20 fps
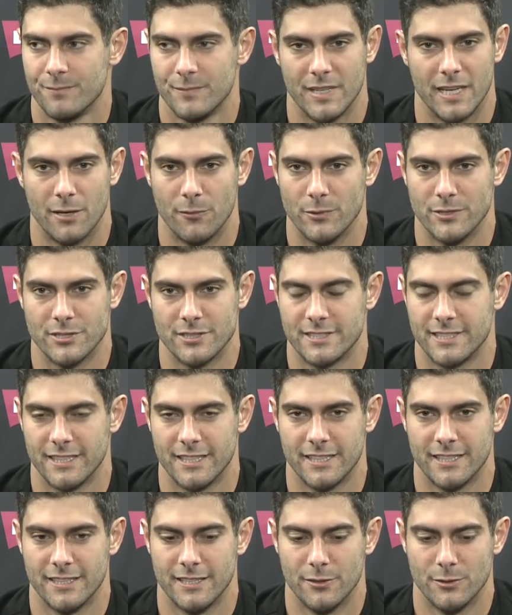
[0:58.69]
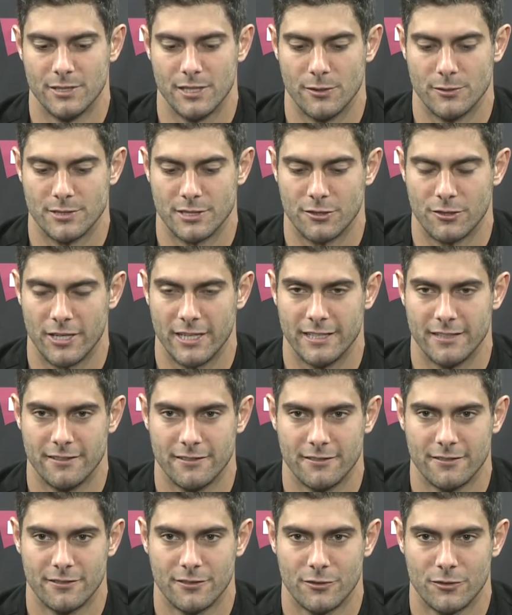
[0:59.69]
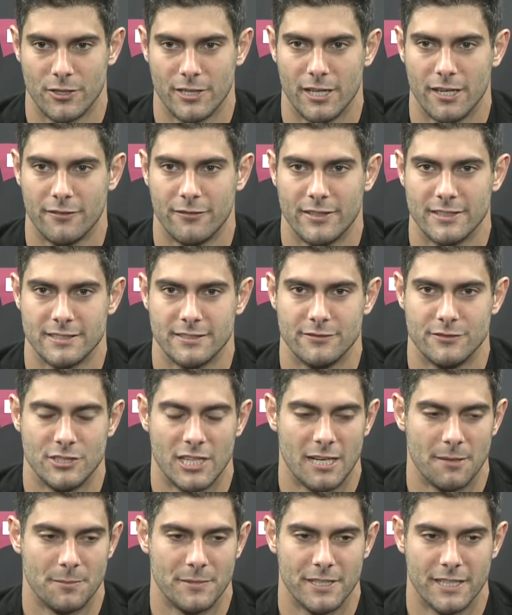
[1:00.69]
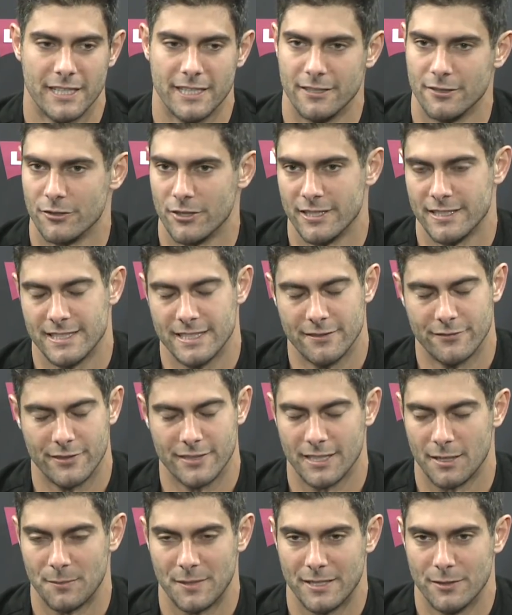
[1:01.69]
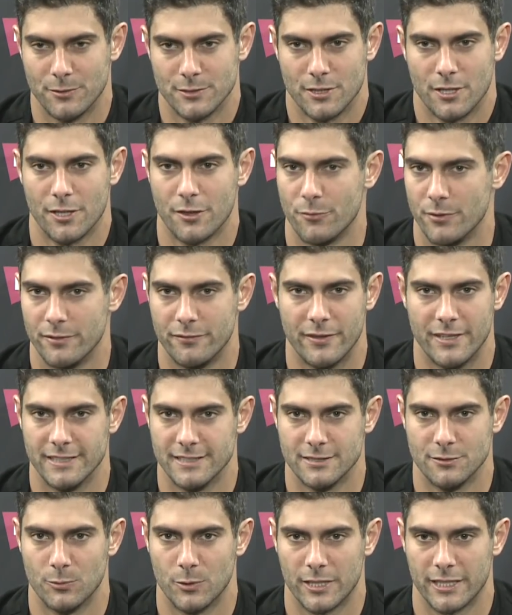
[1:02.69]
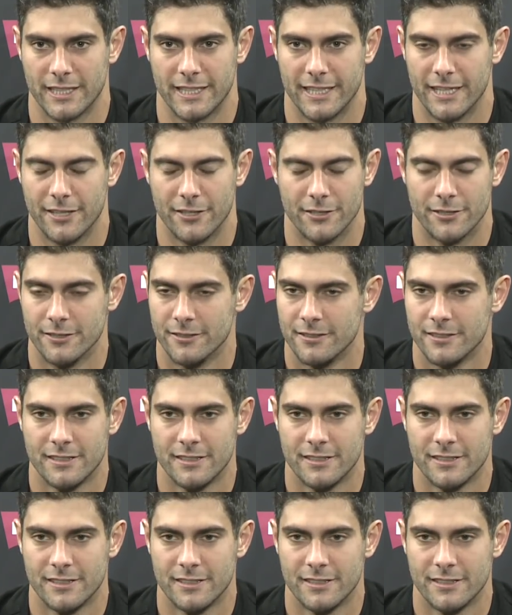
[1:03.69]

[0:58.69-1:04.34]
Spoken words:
yeah, we just it was a great. Great offensive job tonight, great defense. I mean, it was all three phases working together.